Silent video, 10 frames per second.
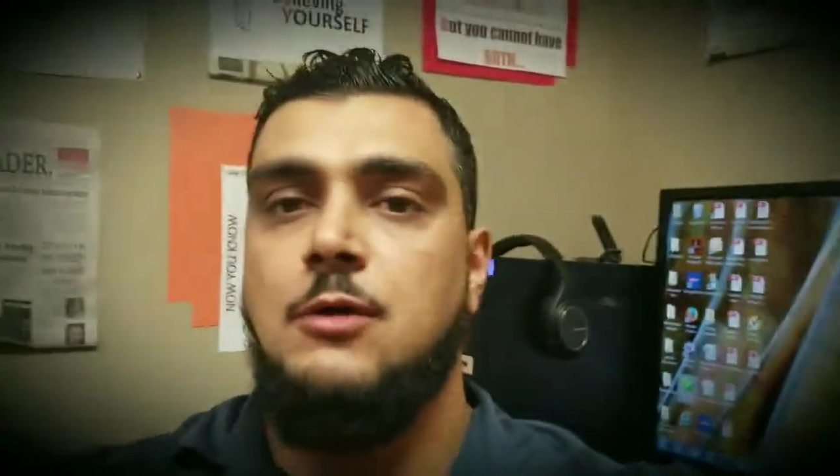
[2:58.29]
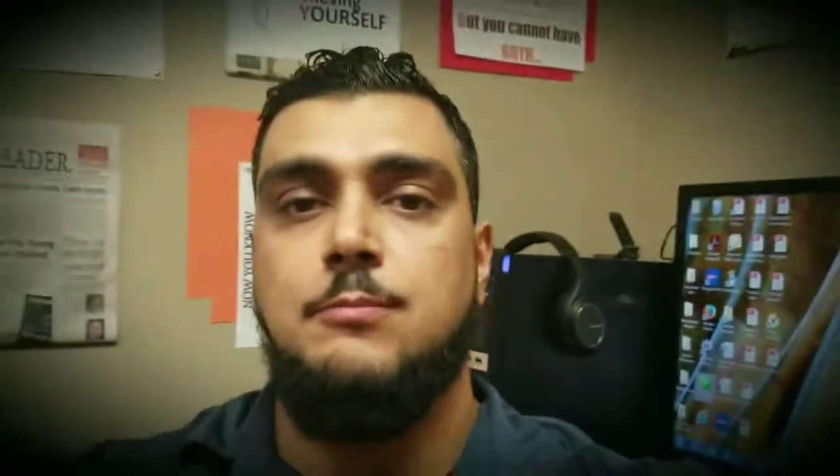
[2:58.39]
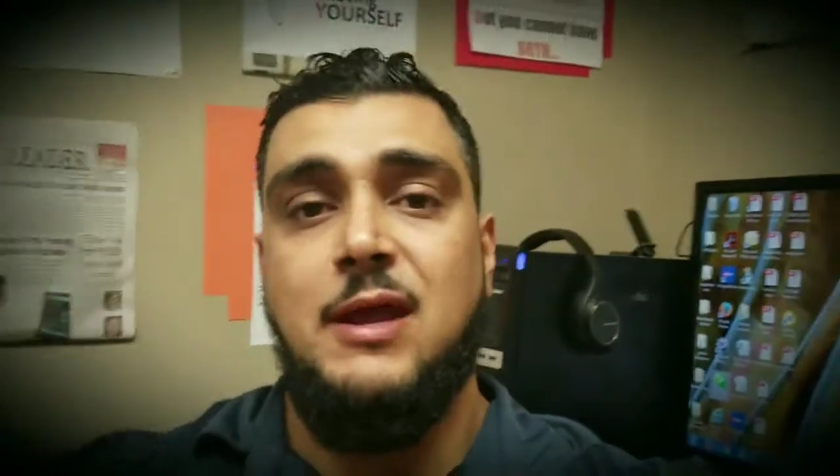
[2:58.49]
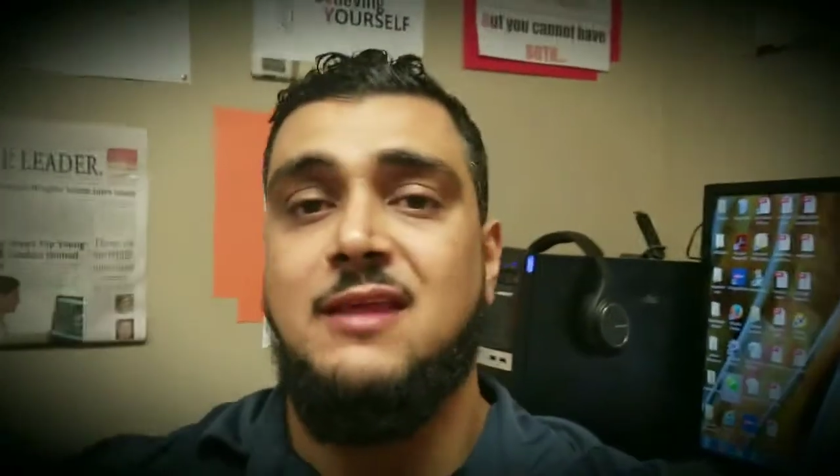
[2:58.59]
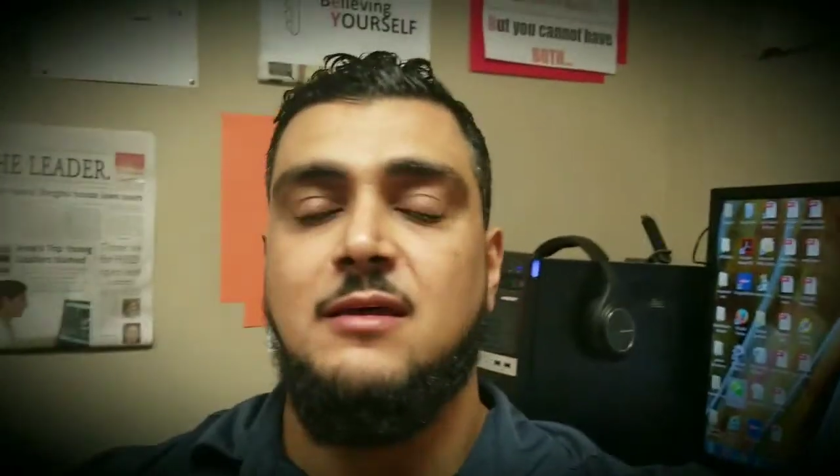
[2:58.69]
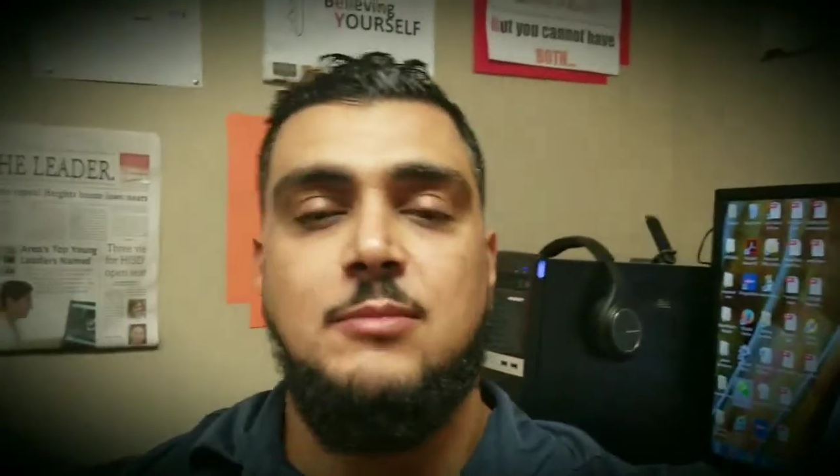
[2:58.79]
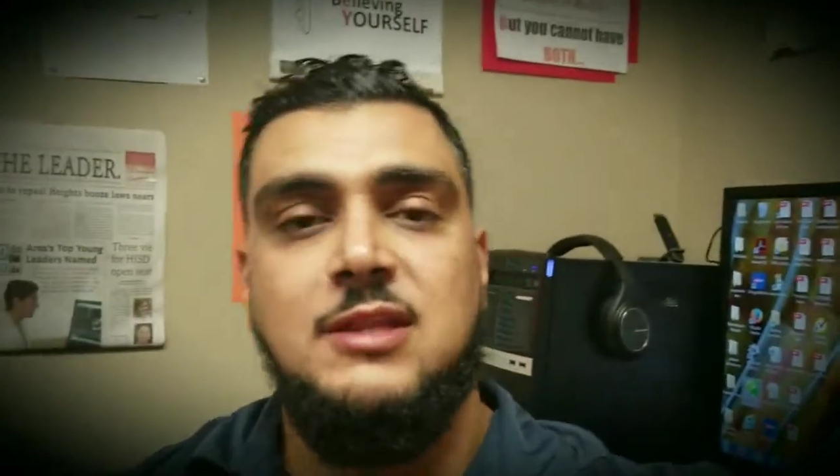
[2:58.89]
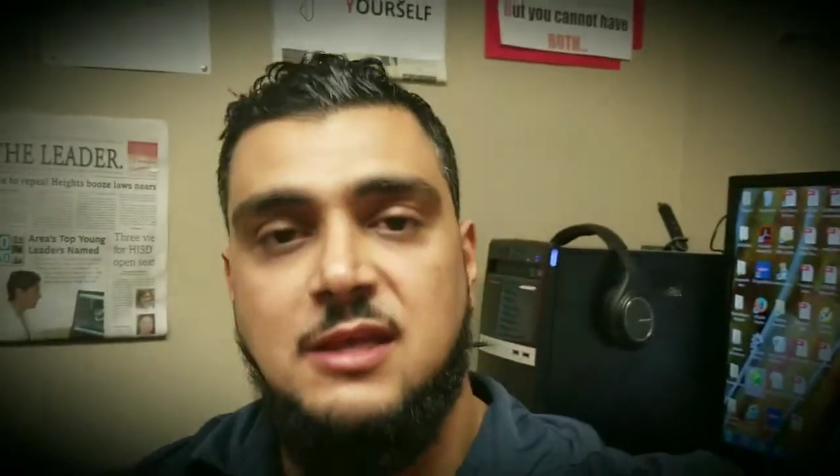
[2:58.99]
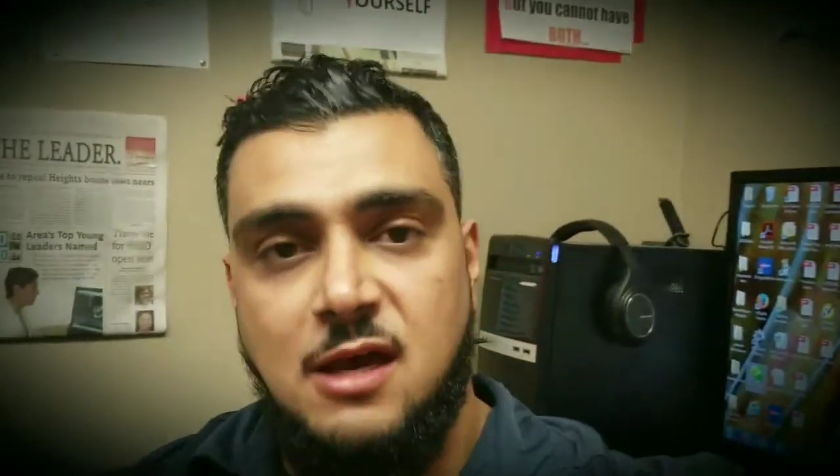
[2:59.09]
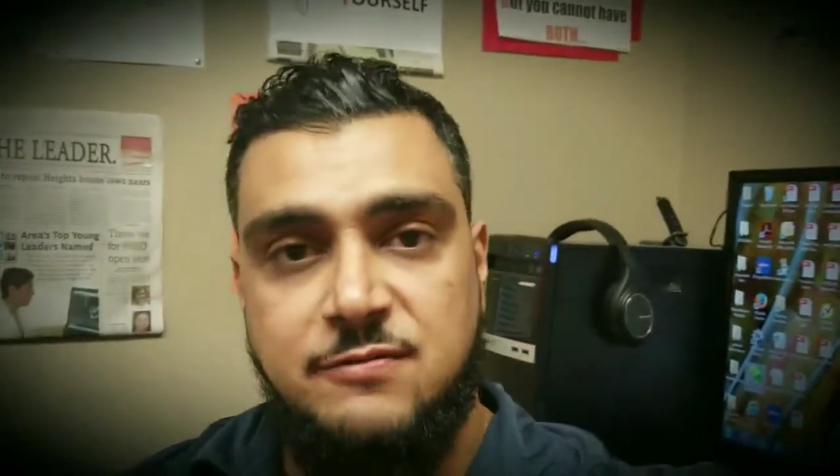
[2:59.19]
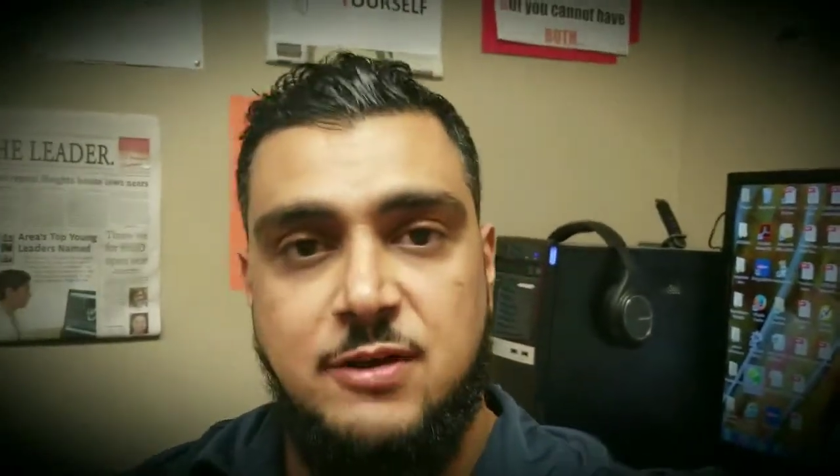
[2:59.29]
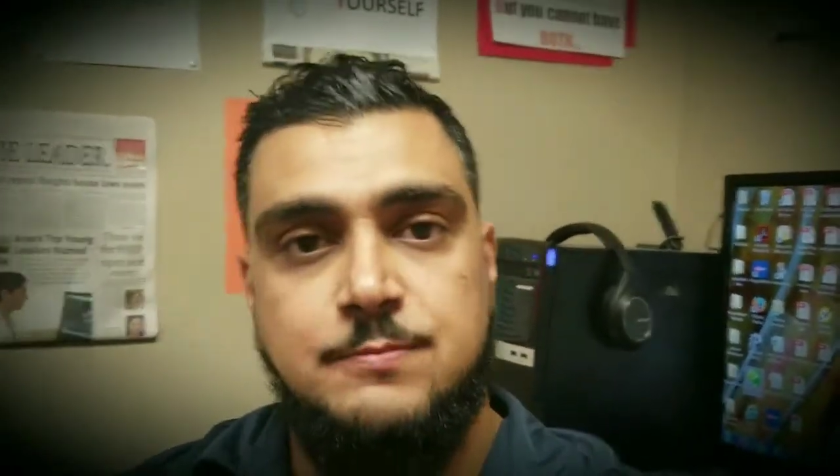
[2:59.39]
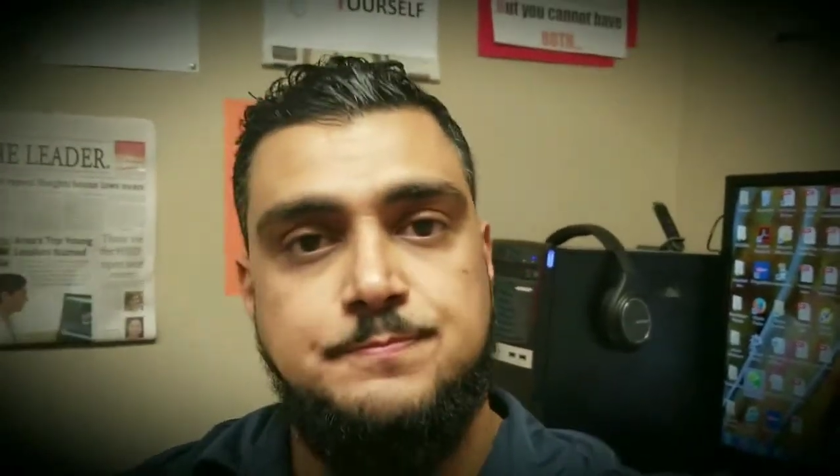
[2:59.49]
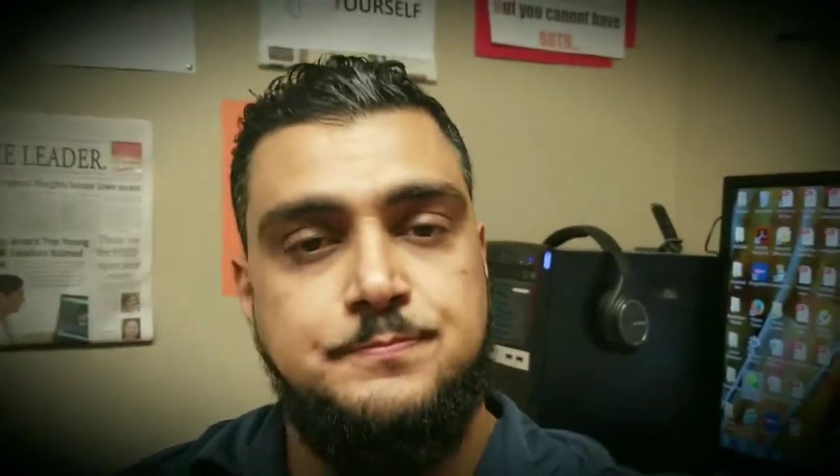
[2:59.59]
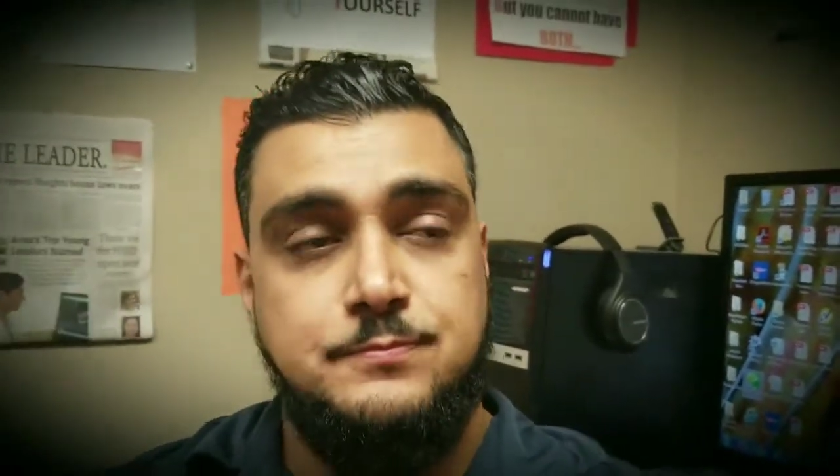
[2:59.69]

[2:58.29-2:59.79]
Bake them in the oven.